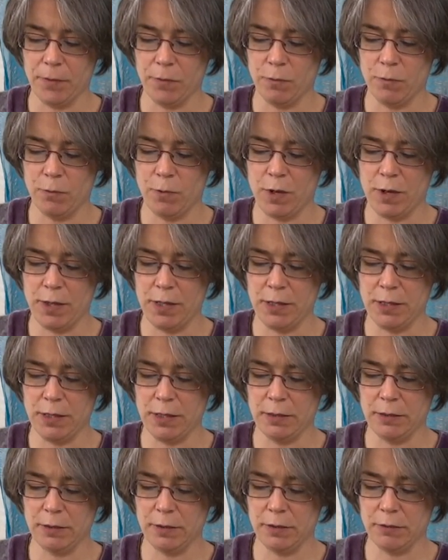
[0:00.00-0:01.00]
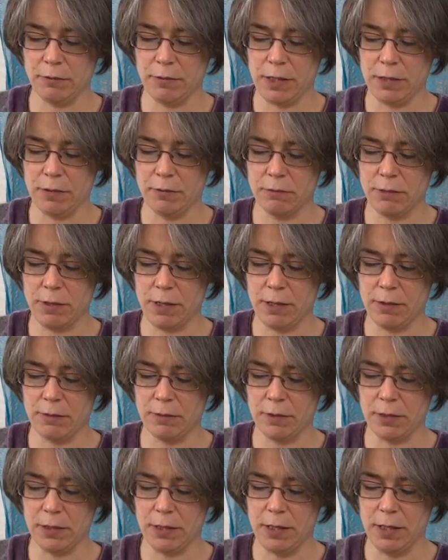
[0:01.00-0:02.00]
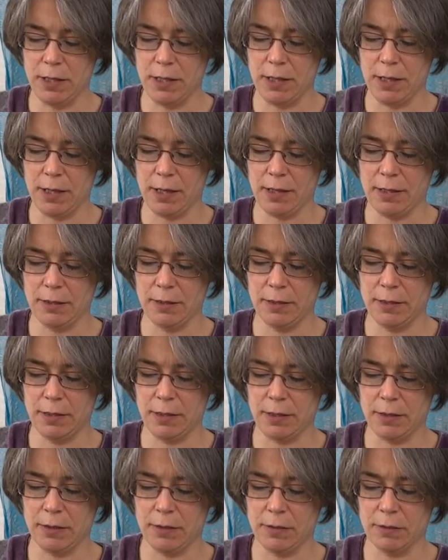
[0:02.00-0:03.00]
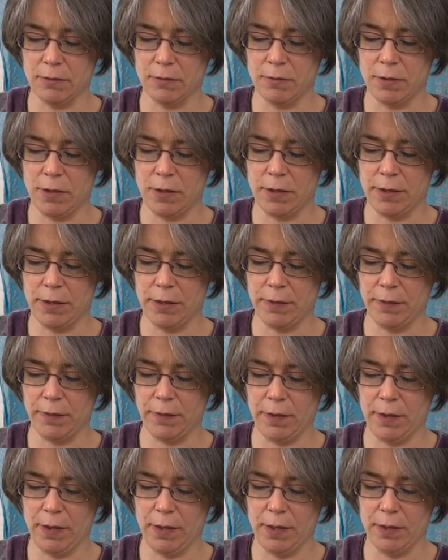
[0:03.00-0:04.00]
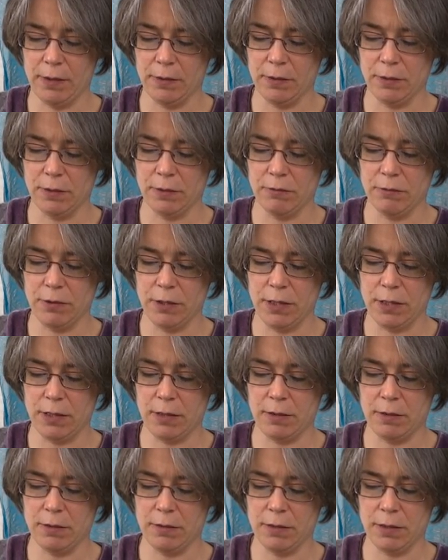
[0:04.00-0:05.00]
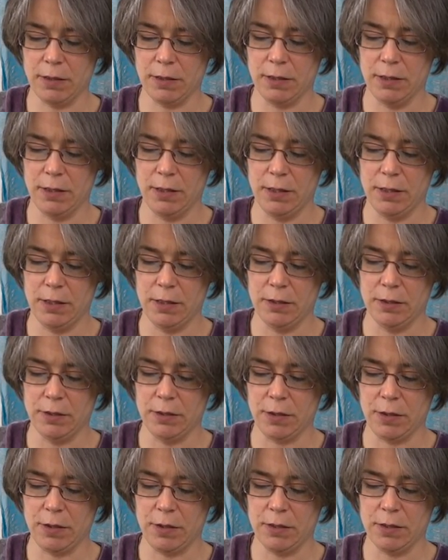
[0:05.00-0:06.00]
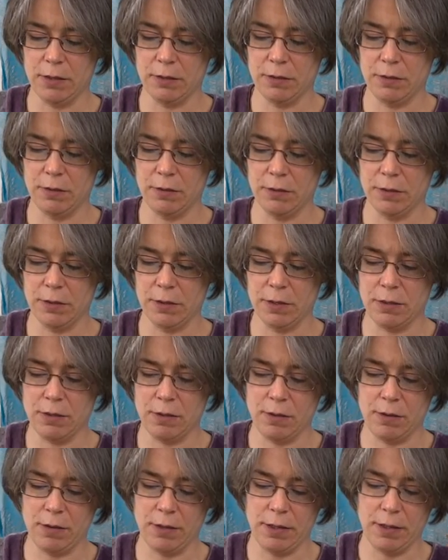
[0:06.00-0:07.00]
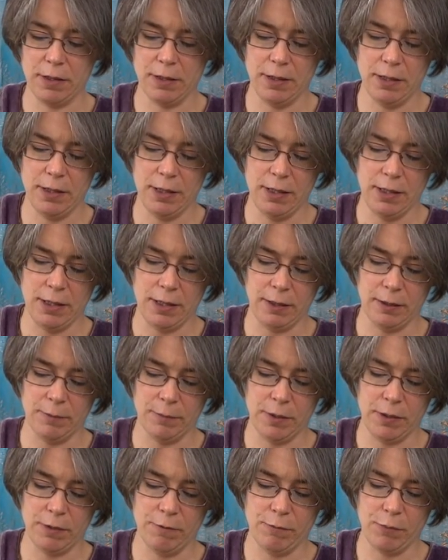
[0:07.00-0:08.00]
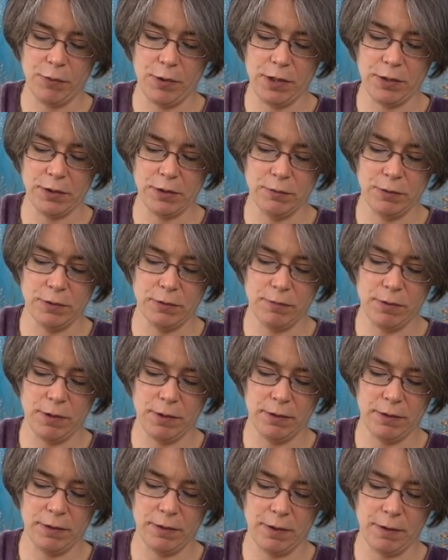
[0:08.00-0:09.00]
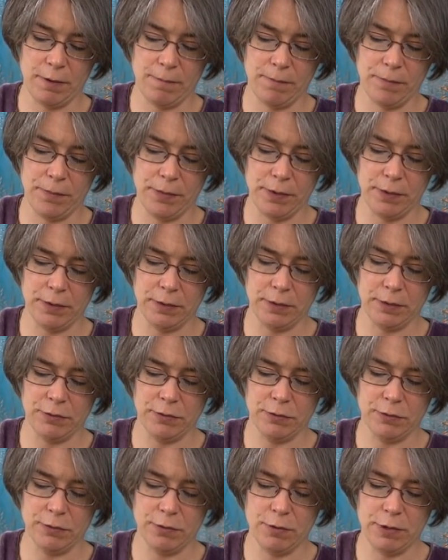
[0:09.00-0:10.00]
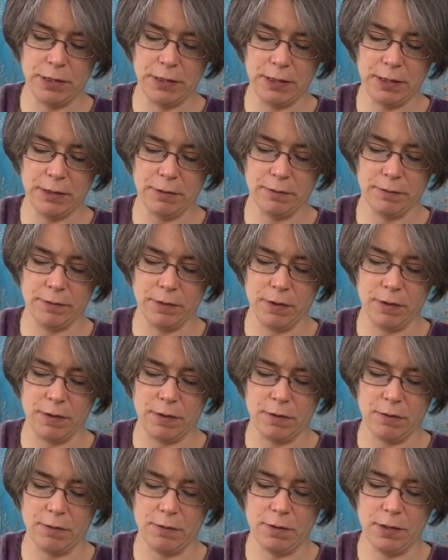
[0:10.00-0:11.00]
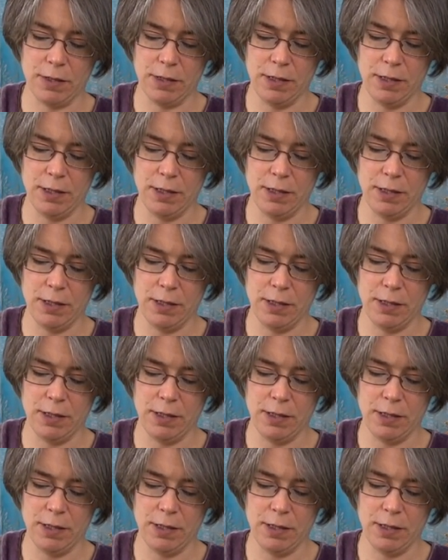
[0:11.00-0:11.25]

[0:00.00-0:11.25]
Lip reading: winding the thread round anti-clockwise to 3 o'clock, turning the hook to 9, and a bit of pressure with my thumb as I draw it out of the hole.